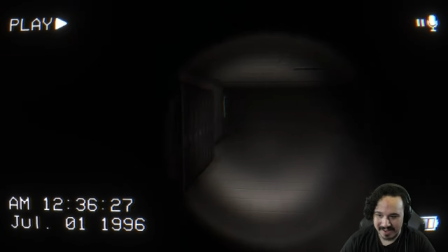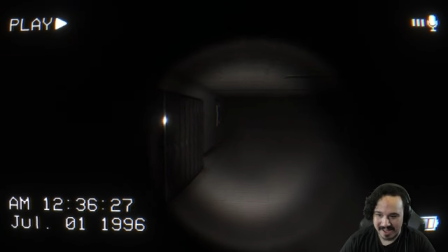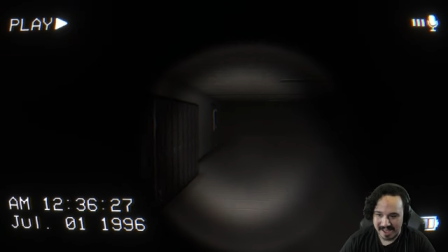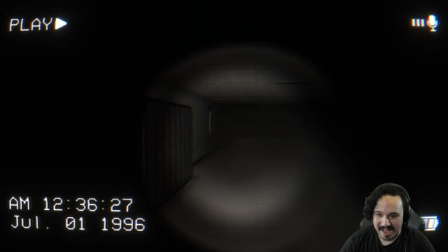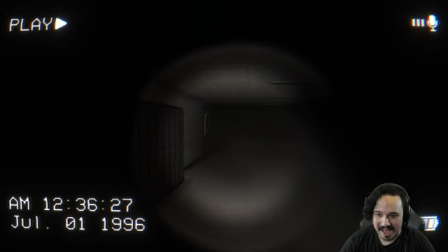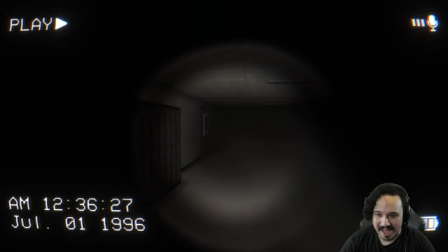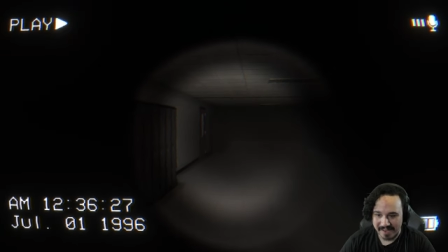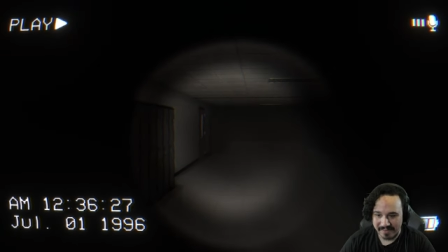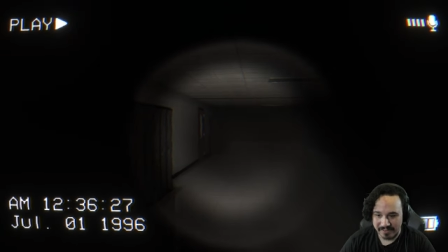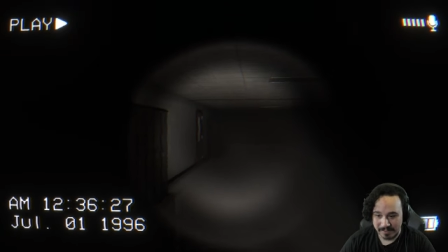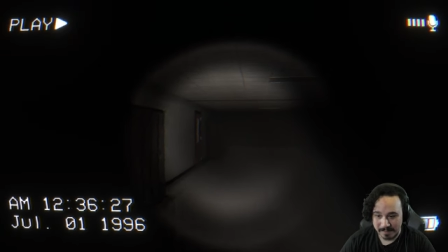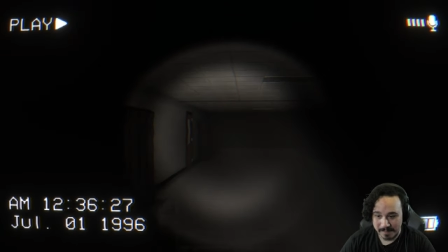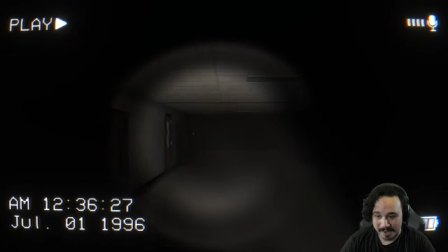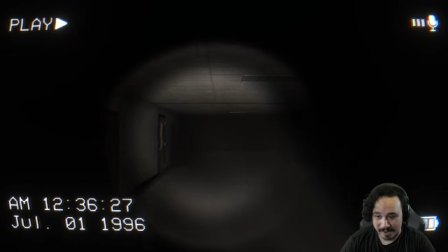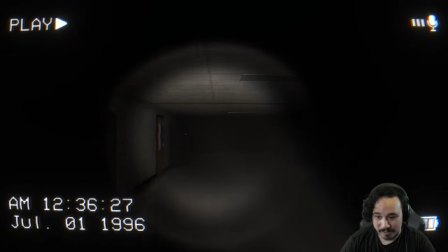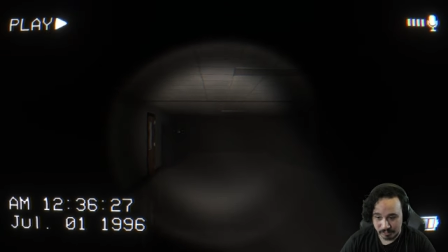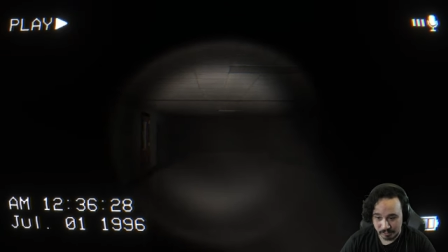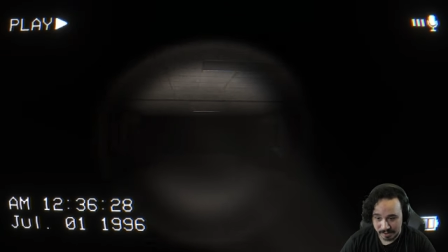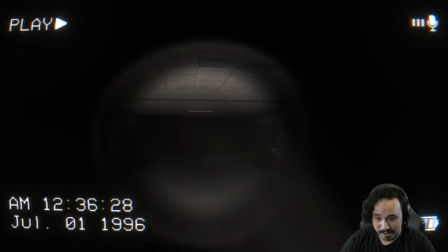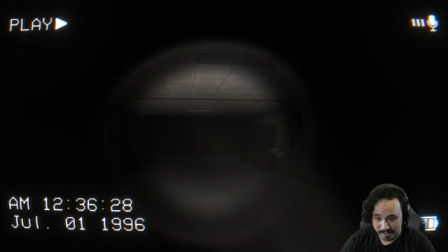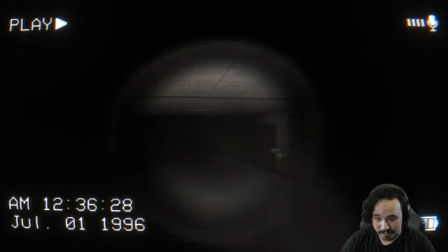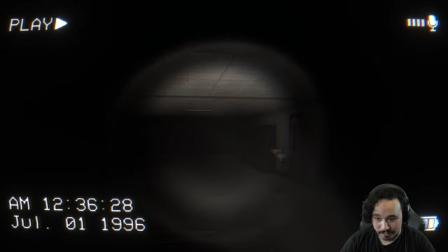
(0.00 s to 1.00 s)
I have to make
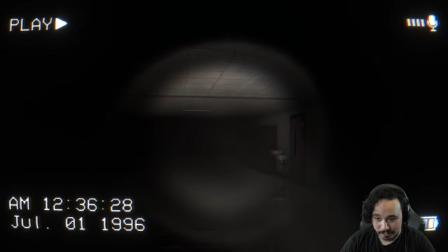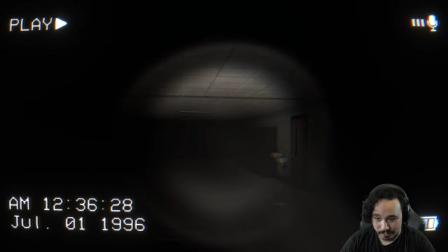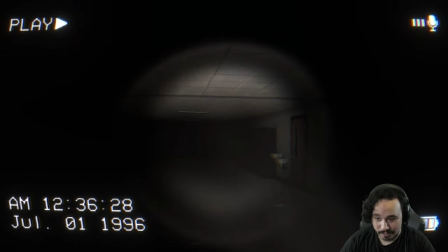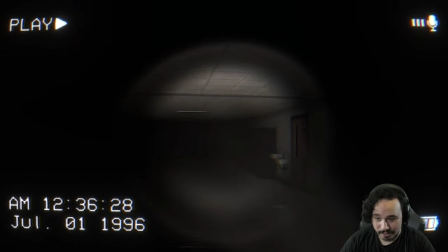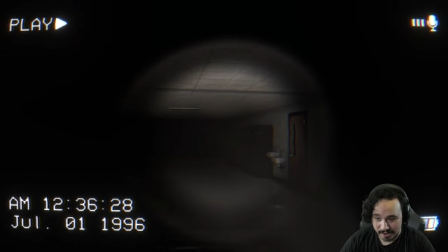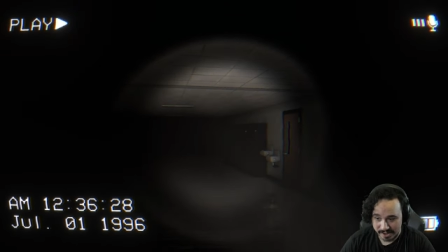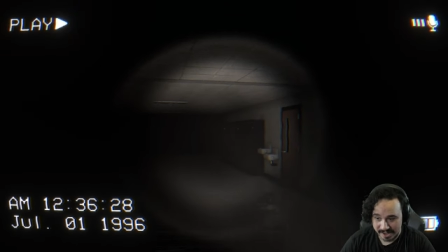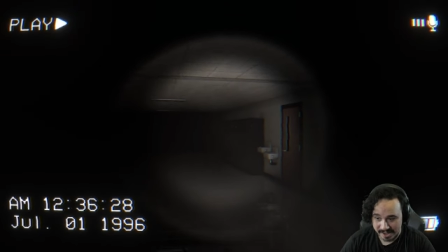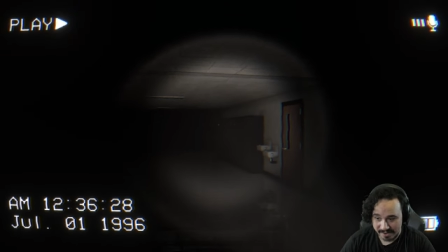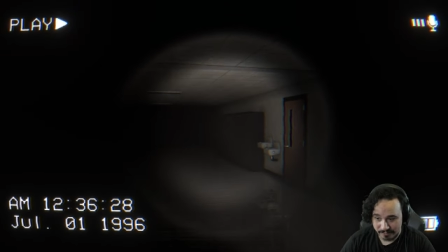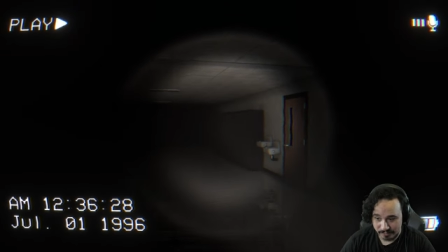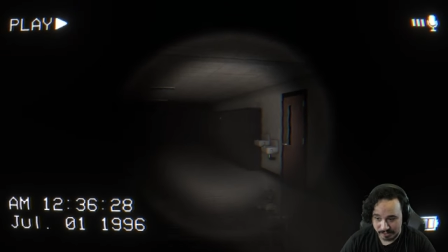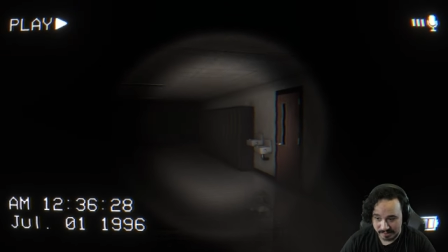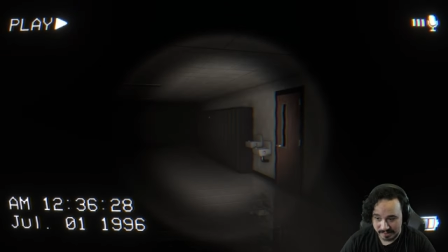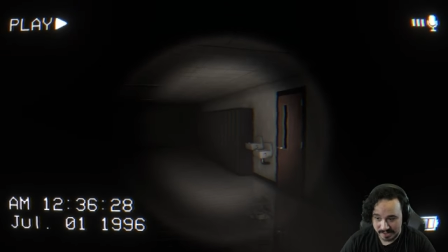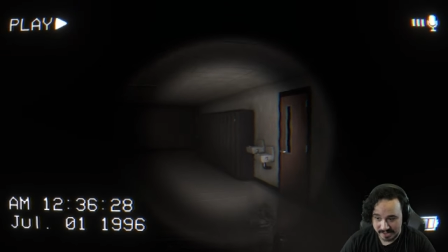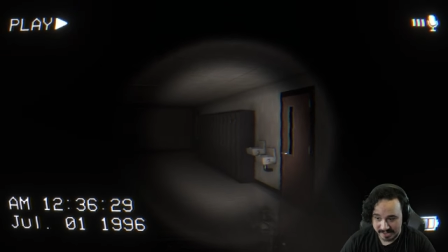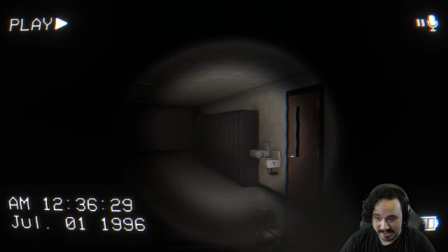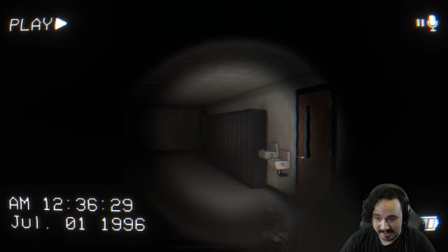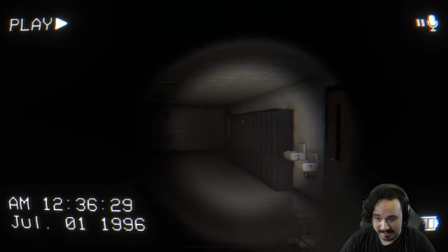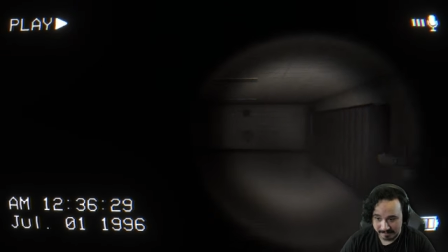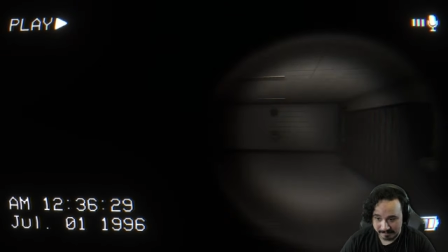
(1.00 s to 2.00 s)
sure I turn on every
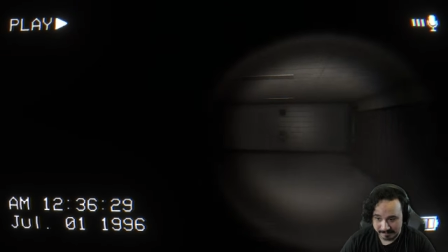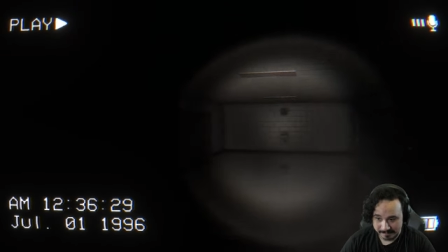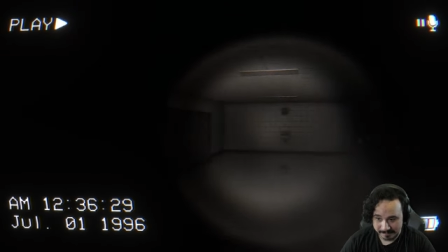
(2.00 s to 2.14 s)
light.